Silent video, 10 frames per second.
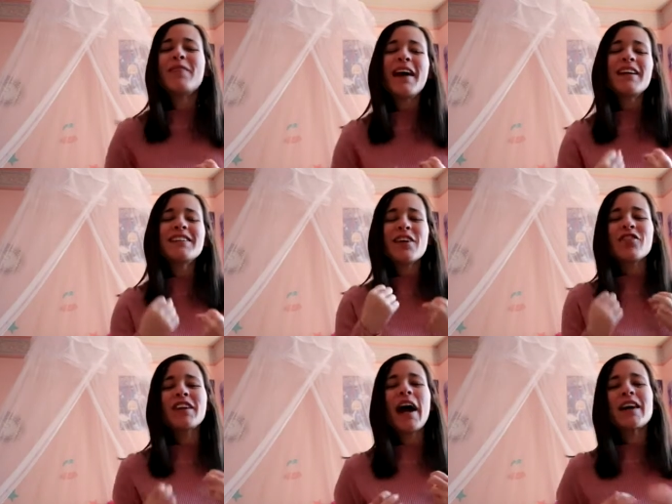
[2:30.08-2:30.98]
And
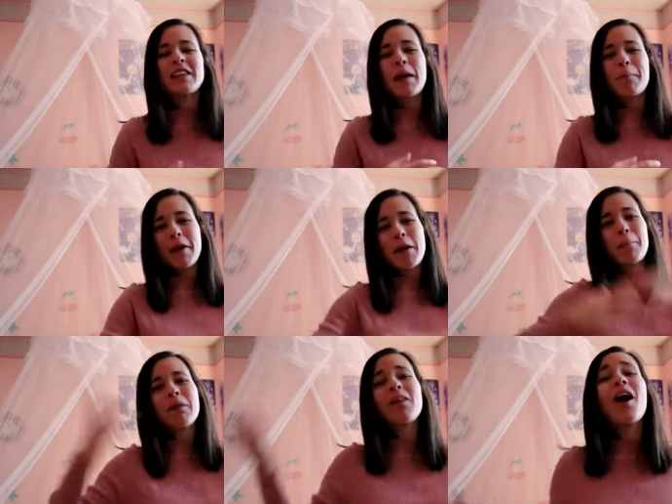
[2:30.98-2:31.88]
definitely has a big
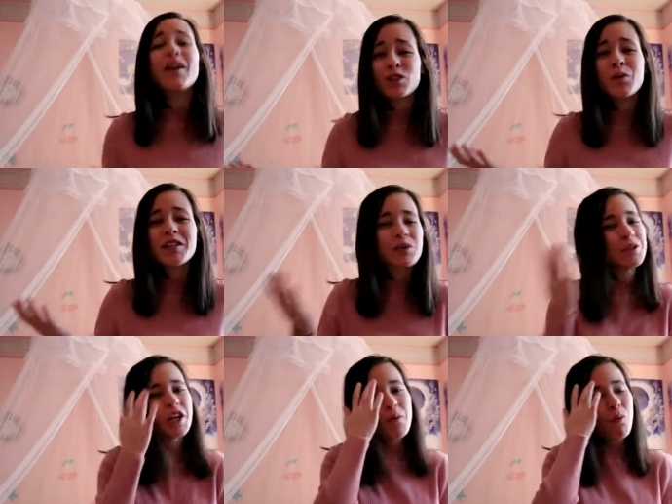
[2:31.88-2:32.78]
plot twist,
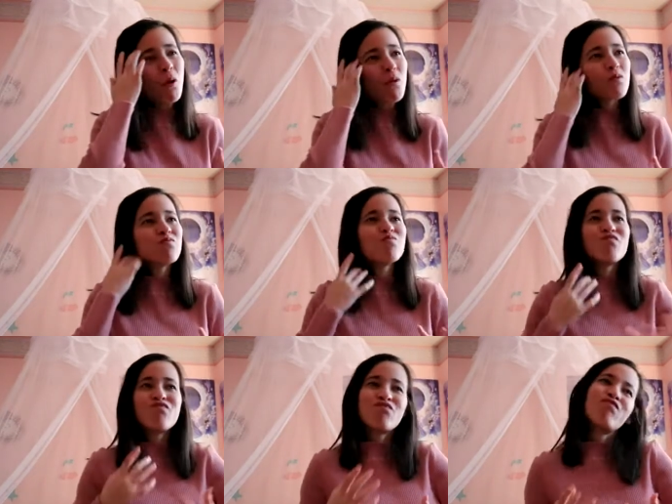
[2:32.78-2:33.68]
which I won't,
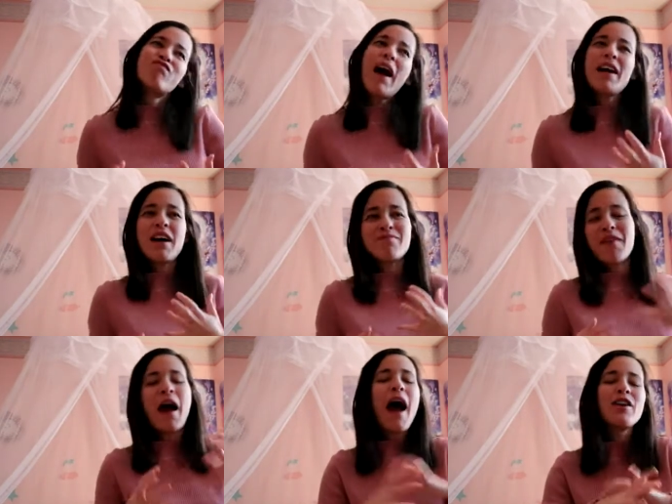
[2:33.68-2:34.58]

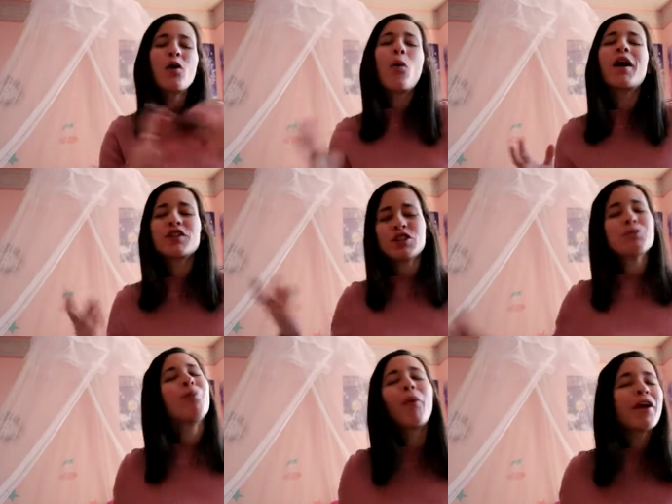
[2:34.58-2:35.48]
I don't want to
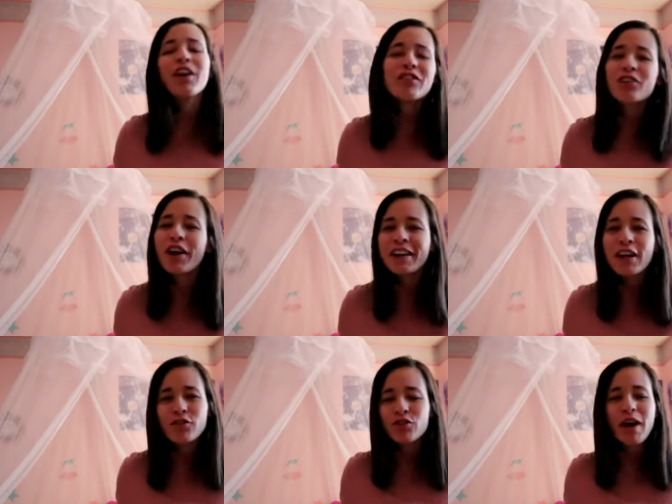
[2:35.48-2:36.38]
spoil it for any
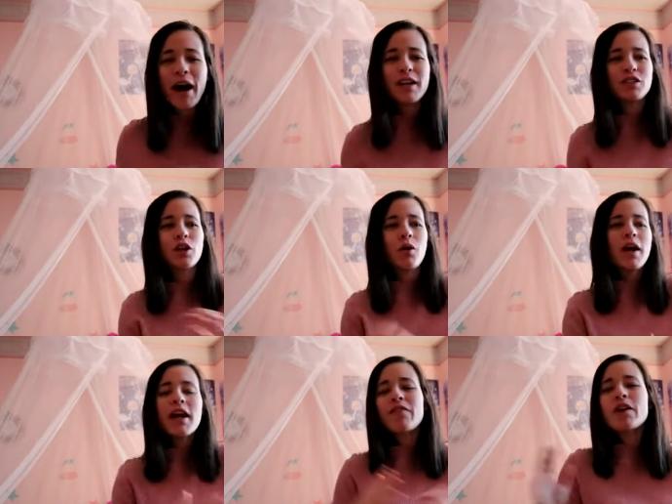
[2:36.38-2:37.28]
of you guys, so
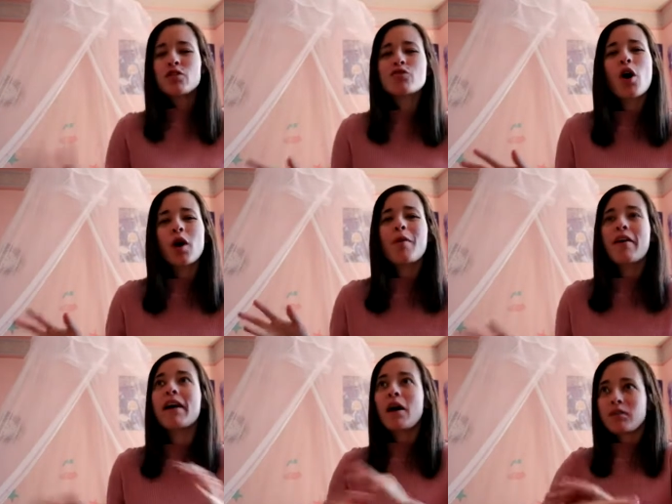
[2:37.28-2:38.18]
if I do talk about
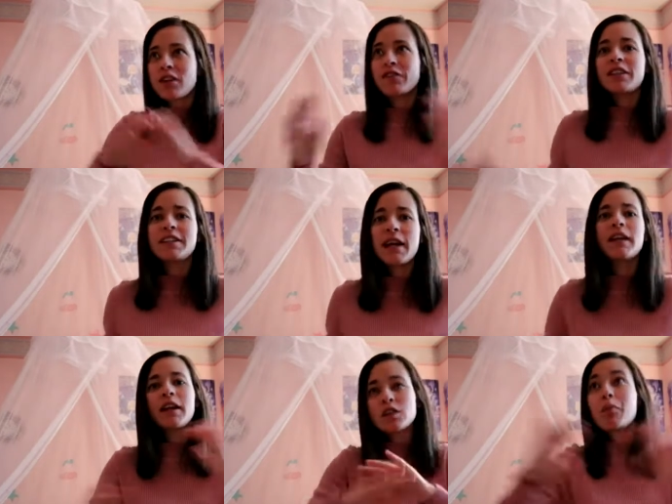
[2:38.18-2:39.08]
it, I'll definitely say
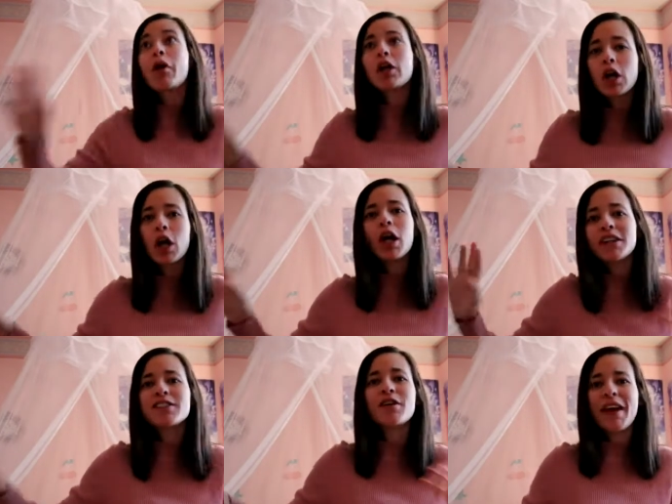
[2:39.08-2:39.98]
like
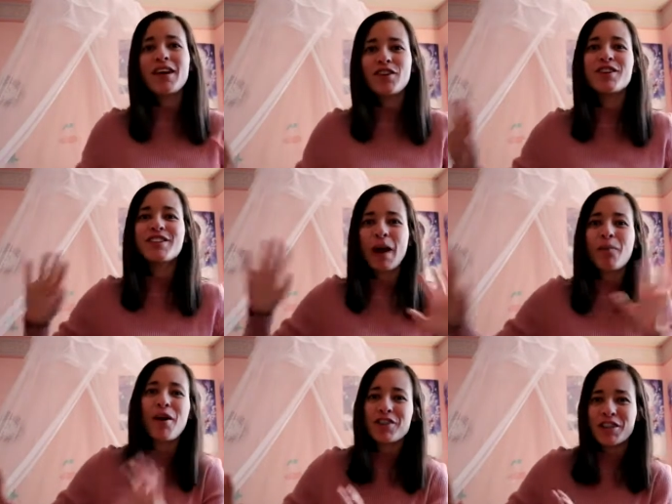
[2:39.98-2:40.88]
spoiler so that you can
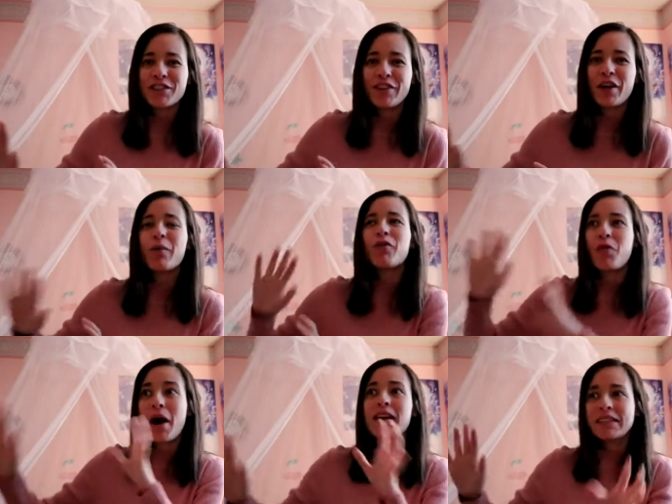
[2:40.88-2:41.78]
stop watching this video
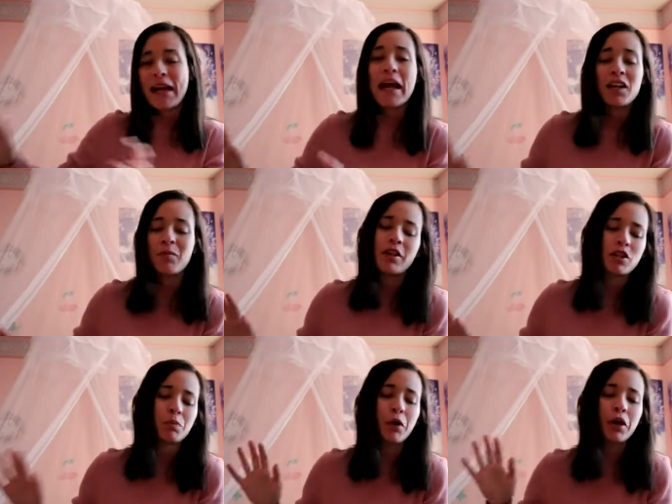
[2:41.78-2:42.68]
before I say any major
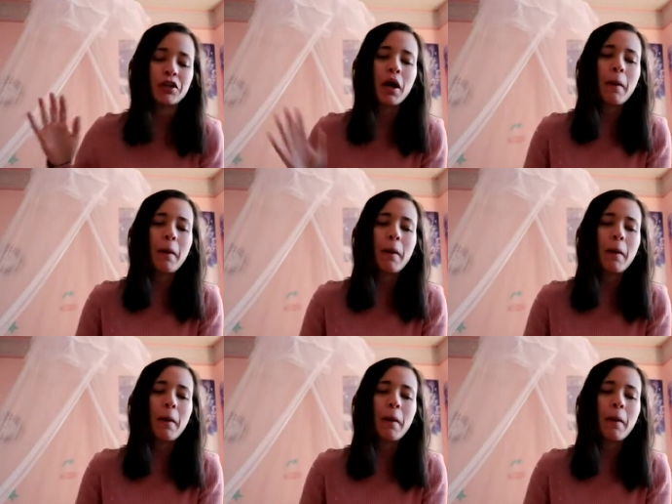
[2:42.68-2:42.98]
spoilers.